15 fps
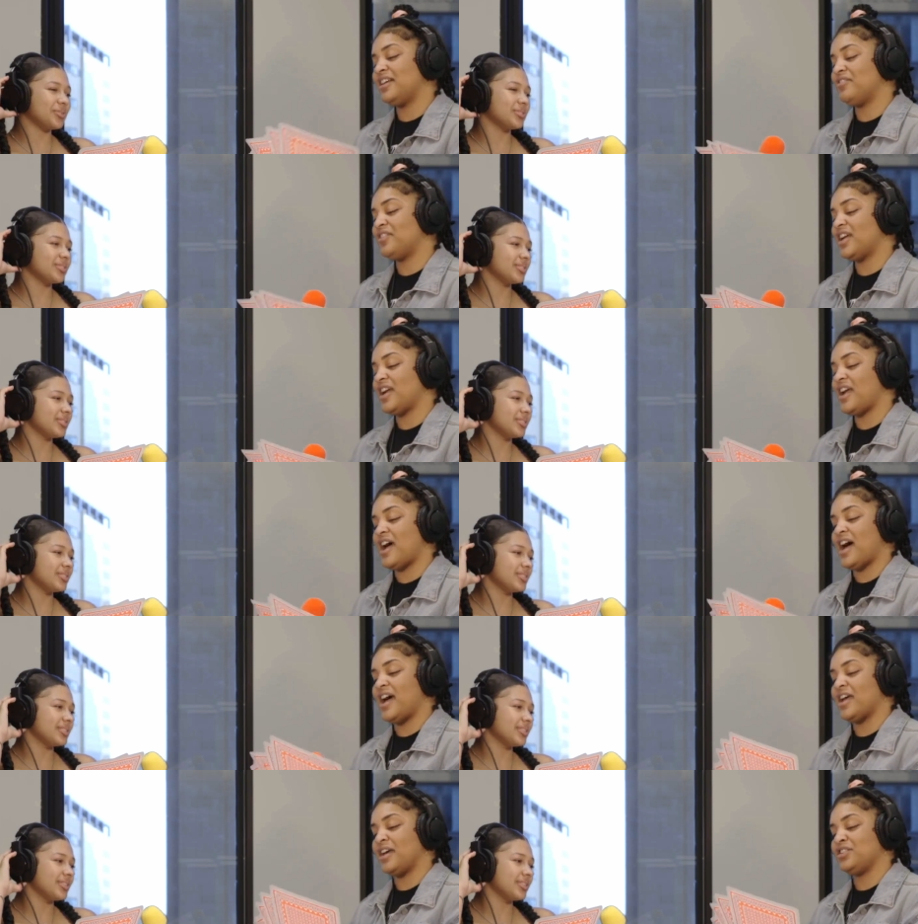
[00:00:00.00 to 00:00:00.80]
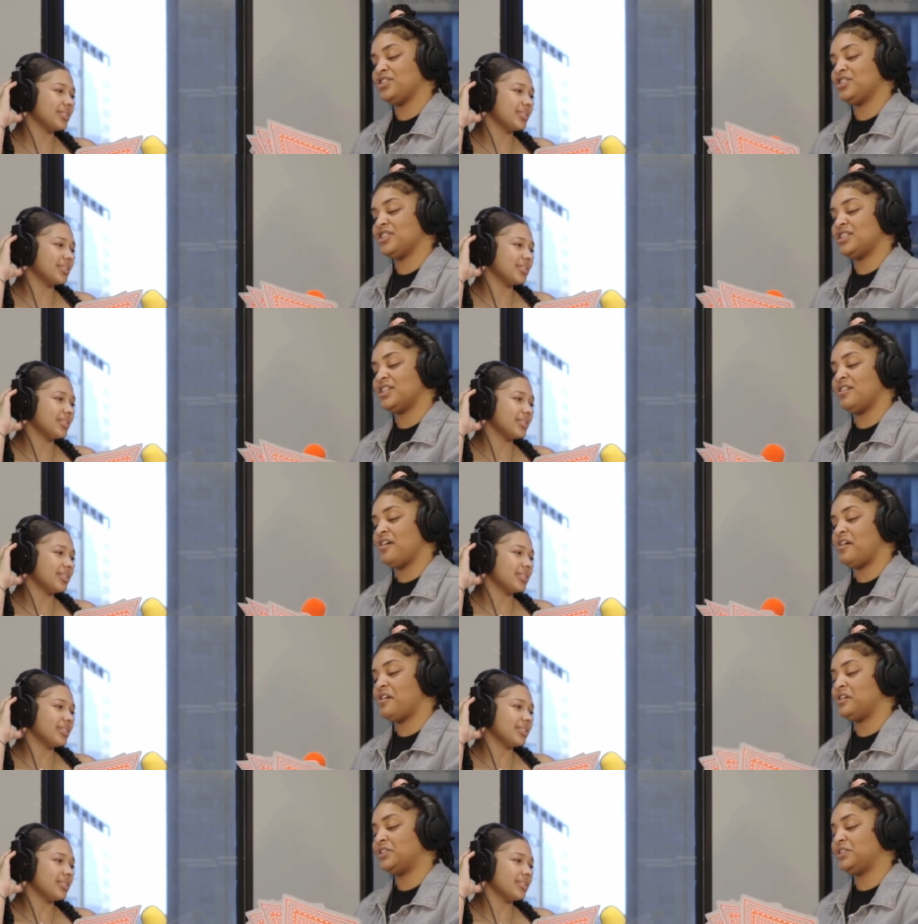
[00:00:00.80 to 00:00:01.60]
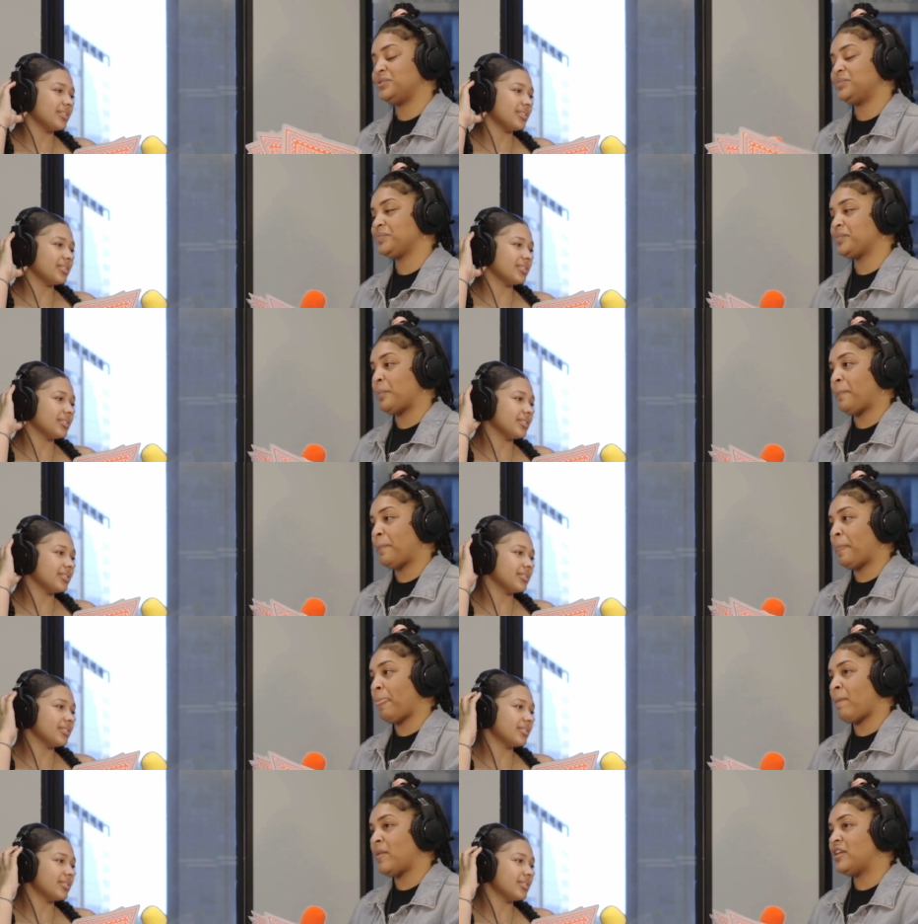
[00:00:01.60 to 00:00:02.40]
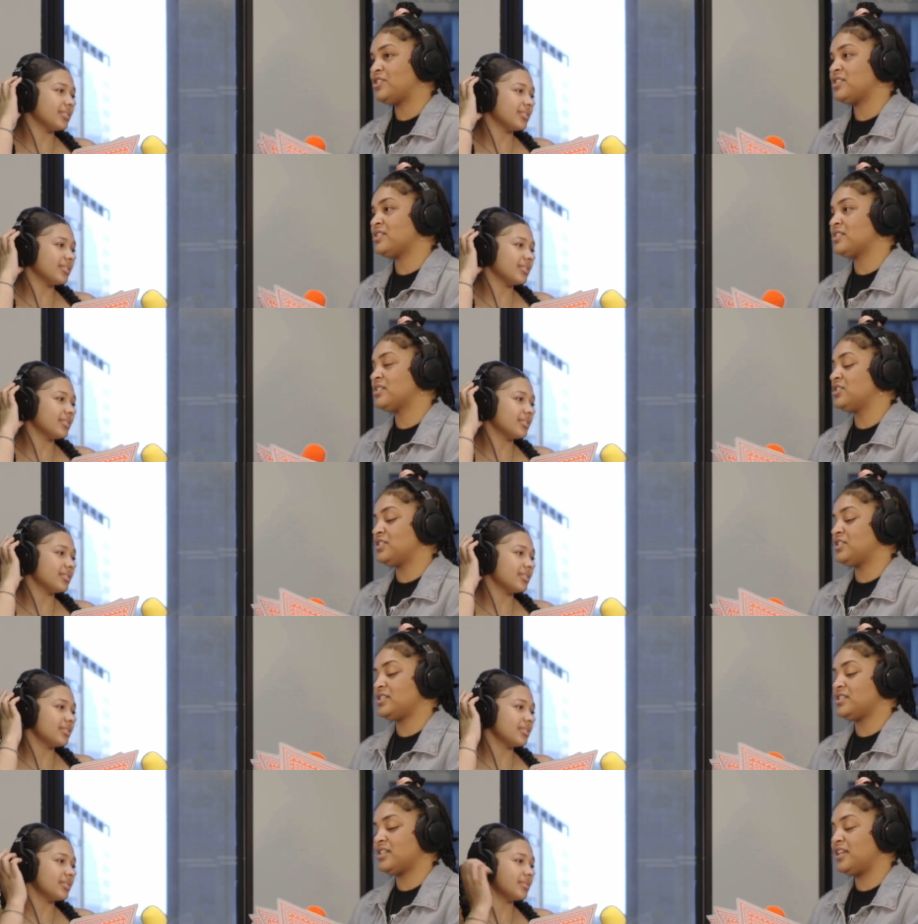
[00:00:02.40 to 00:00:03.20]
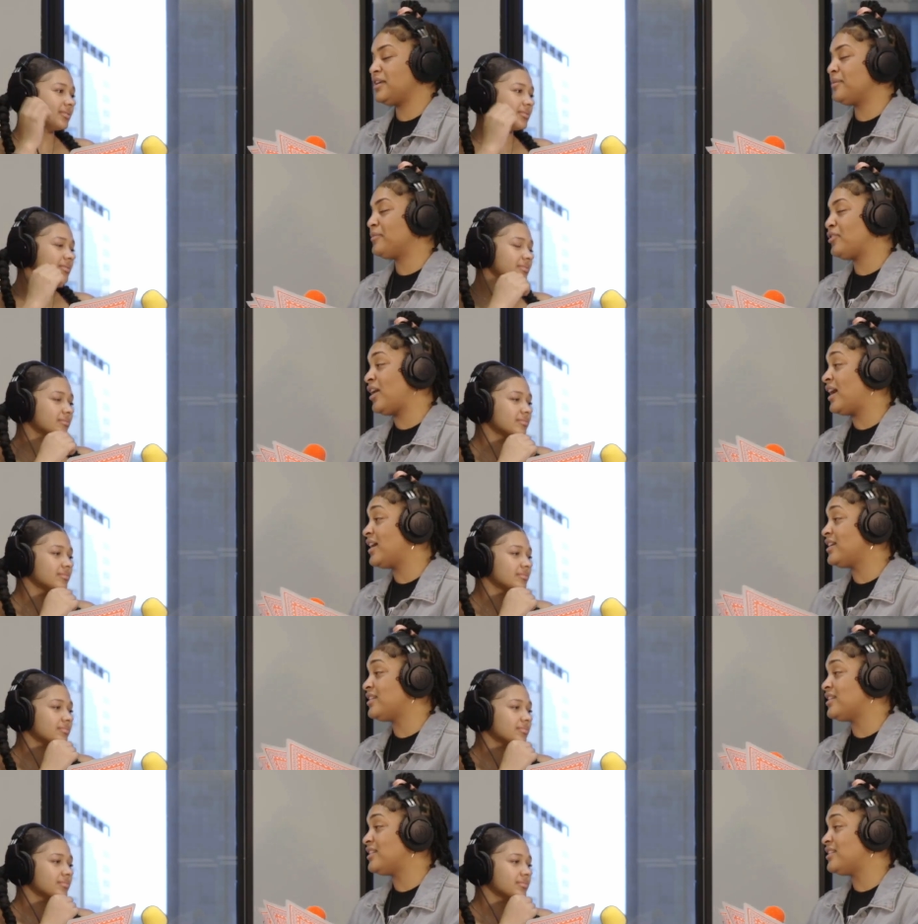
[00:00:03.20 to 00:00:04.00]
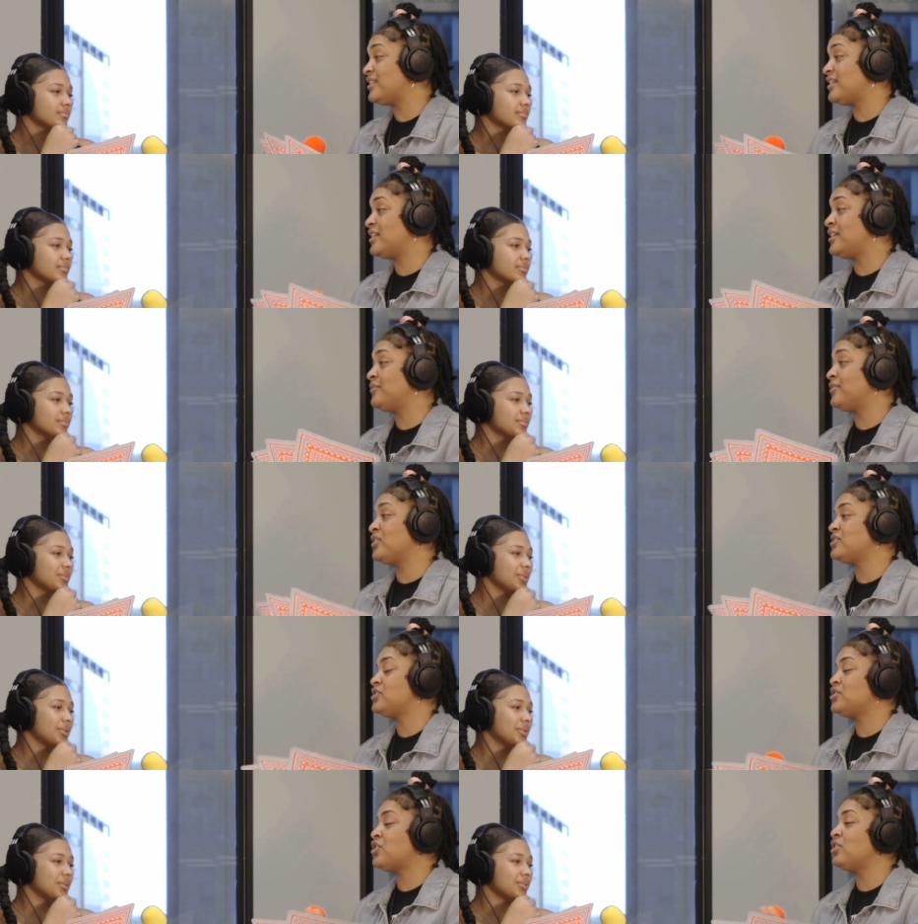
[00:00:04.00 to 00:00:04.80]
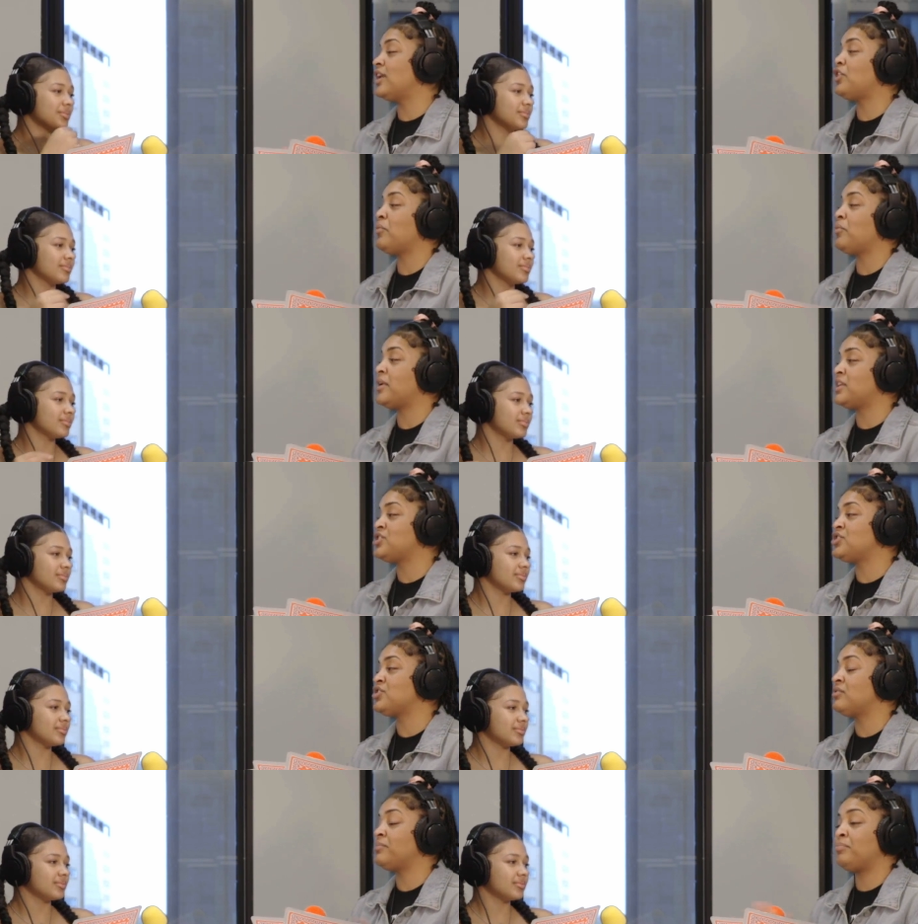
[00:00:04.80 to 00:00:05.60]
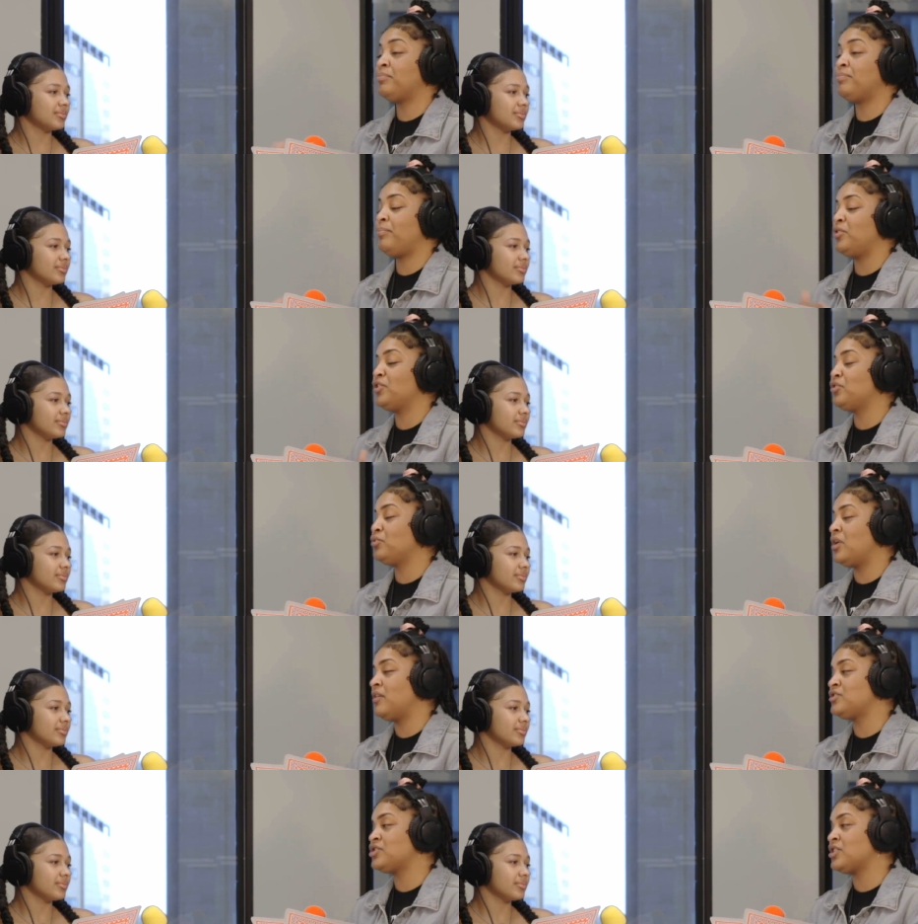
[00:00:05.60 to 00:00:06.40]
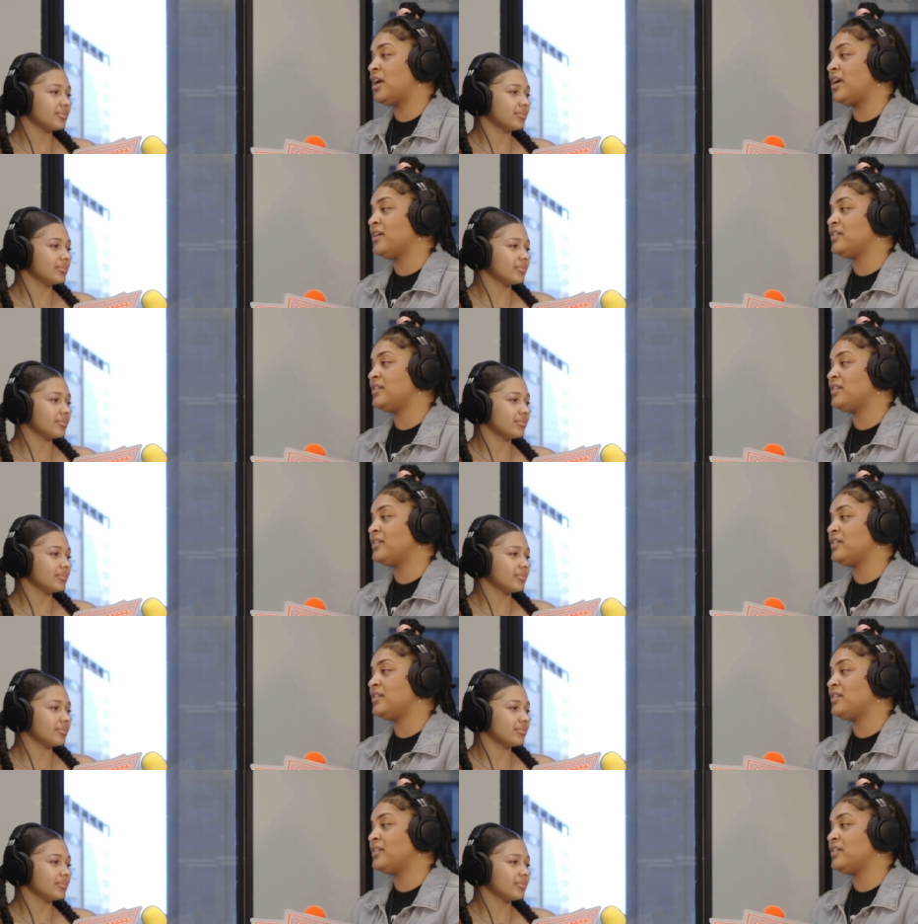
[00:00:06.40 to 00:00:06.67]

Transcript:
Speaker 1: it. High energy. Um, just just keep grinding and keep focusing. Don't let nobody tr- pull you off track.